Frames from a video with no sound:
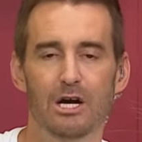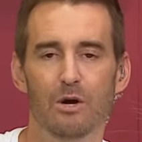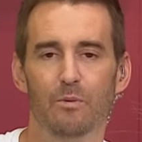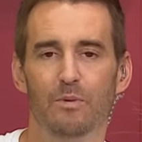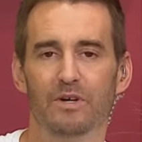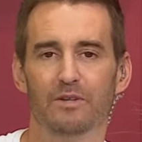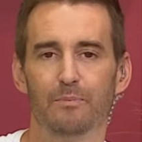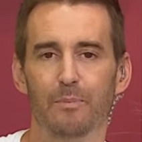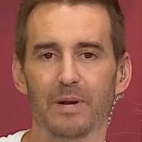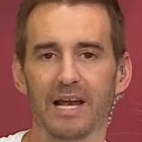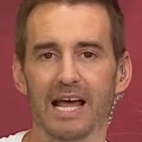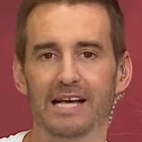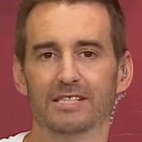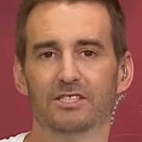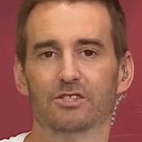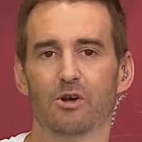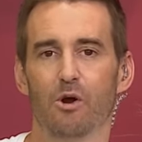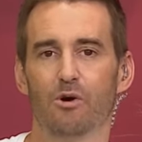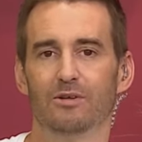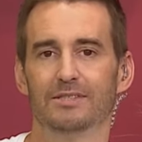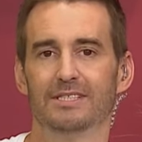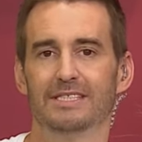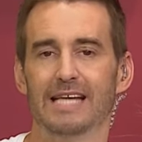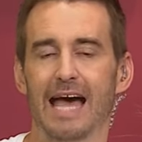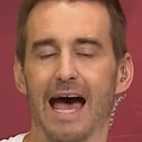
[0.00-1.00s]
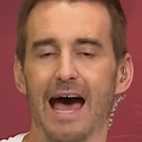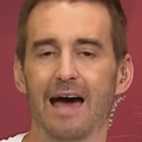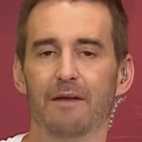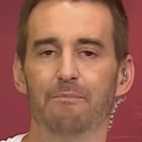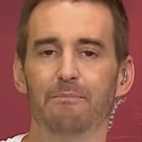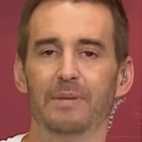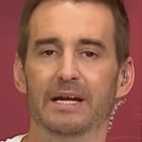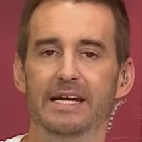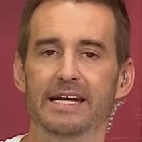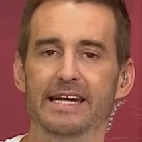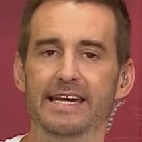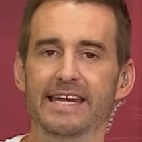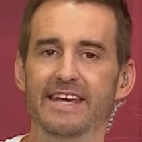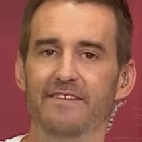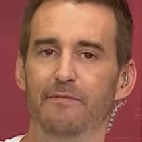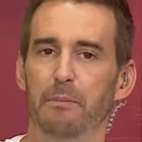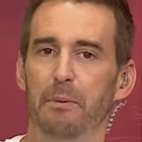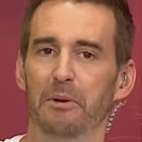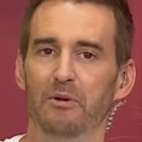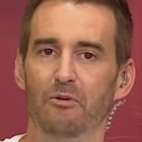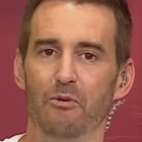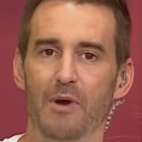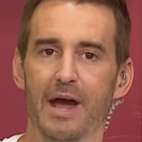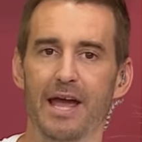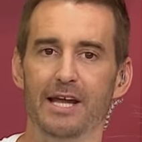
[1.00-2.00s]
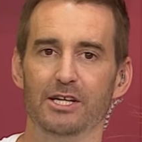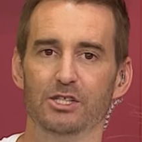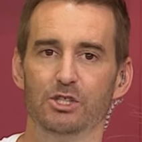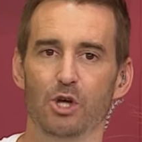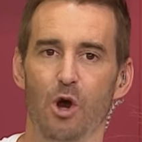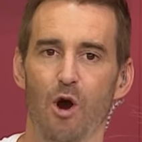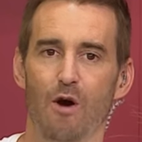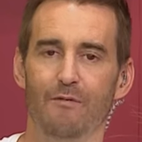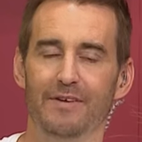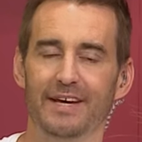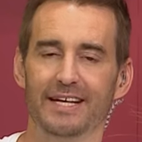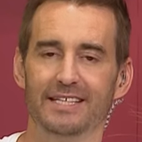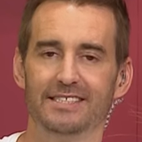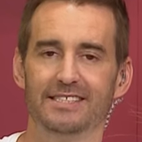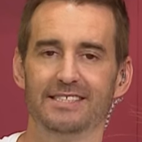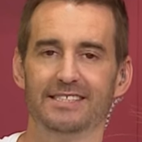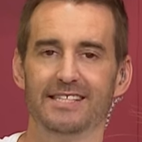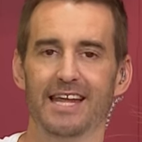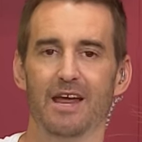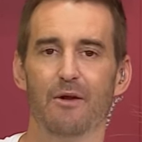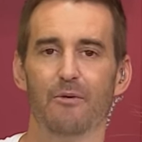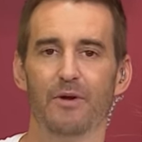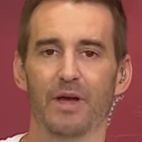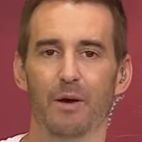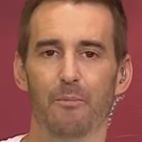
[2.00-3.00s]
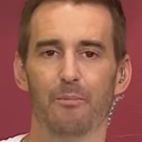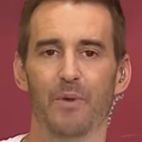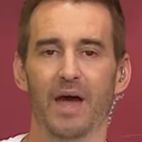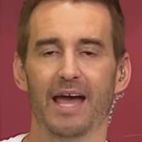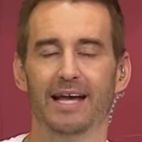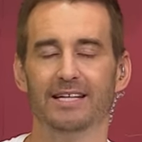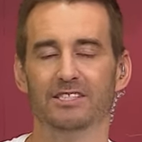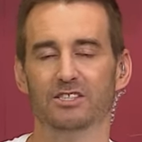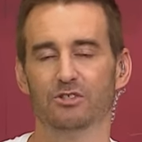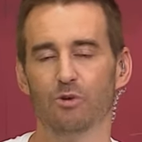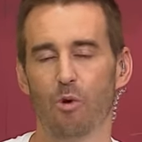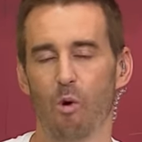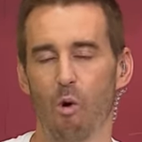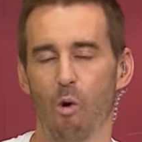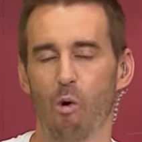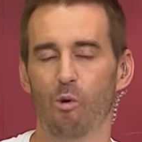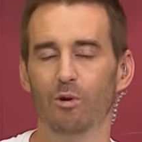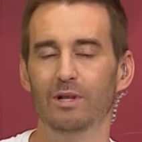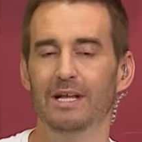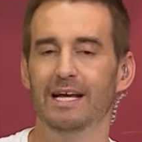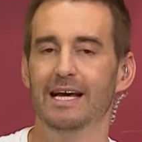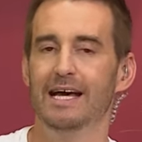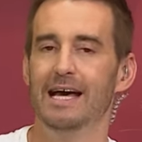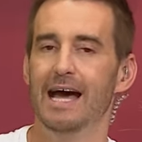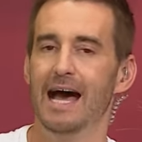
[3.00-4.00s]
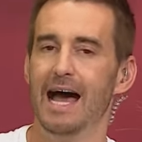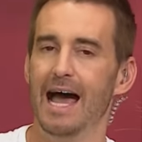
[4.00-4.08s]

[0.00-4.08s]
with Plascon's unbelievable range of exterior paints, all